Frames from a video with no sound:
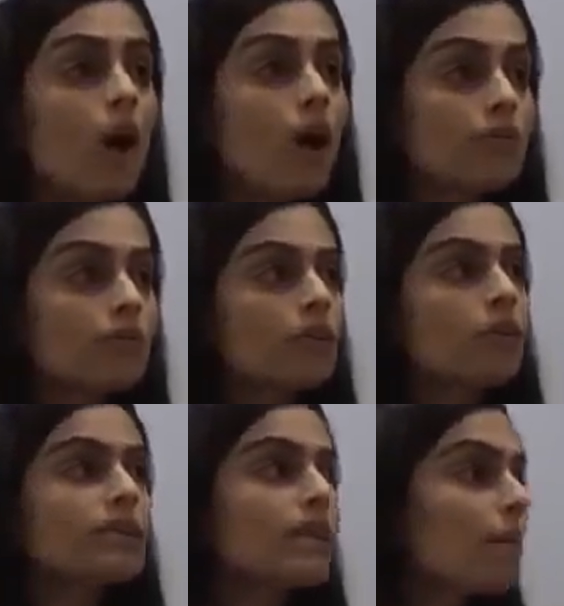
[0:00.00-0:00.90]
of
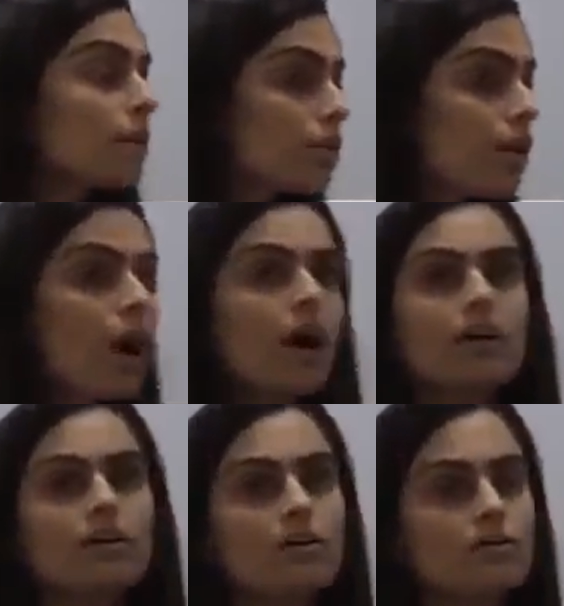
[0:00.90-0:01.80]
Islamic thought
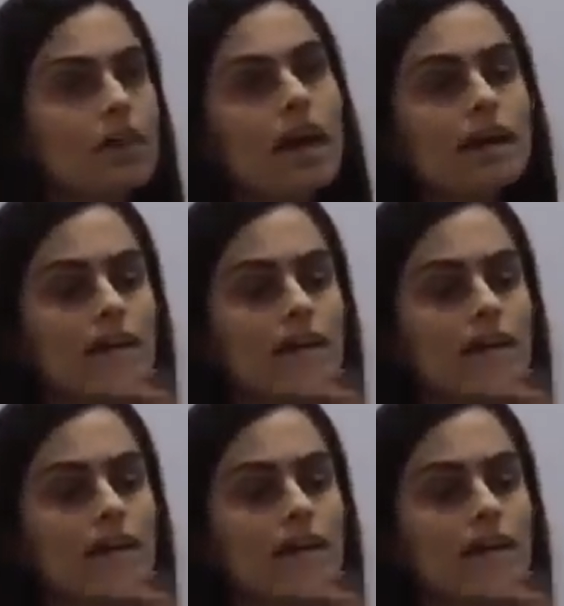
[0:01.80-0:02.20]
and all of that,